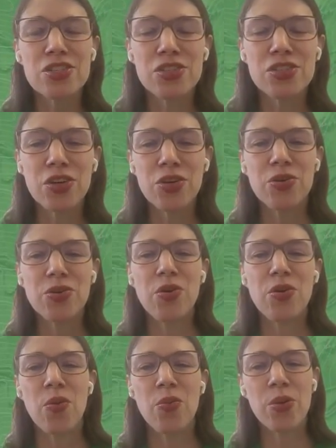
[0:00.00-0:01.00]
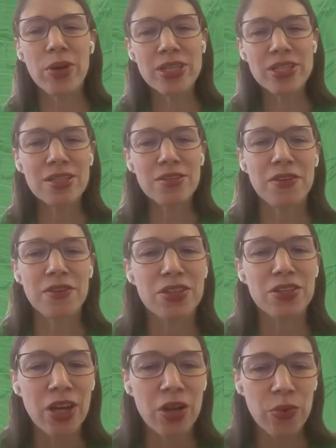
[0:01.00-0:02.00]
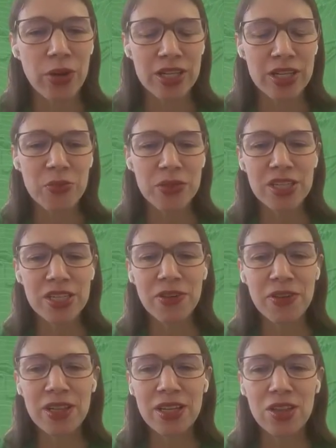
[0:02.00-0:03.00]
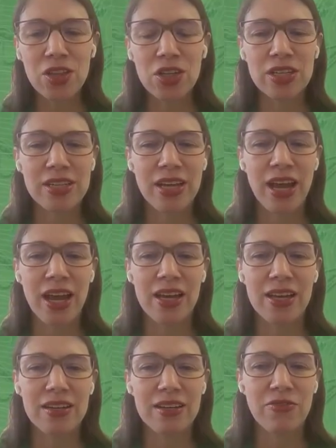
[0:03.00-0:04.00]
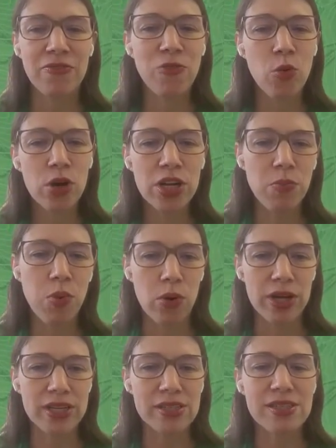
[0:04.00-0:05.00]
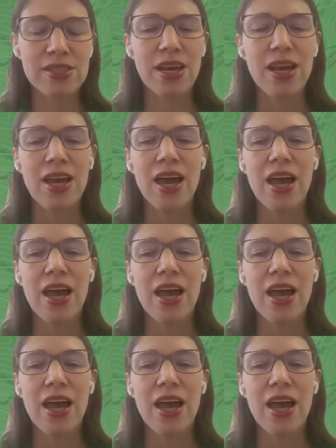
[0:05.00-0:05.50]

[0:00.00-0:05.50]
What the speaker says: So we went to the field and we specifically looked at 40 points